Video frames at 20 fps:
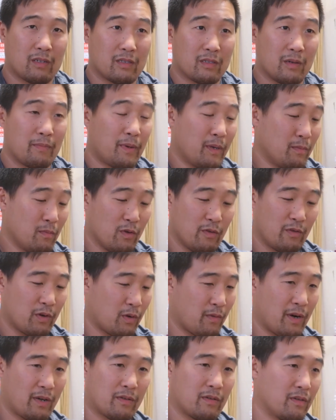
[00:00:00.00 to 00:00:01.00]
because I've been moving
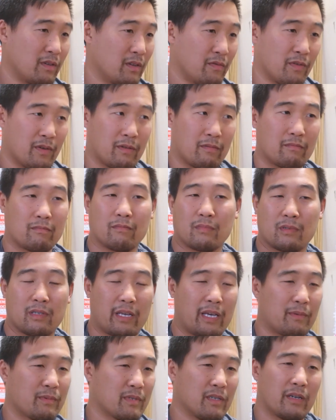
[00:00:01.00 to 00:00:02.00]
around to different
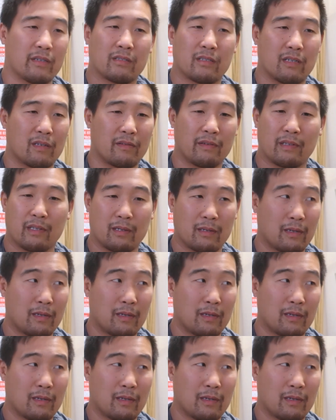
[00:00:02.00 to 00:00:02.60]
campsites and everything.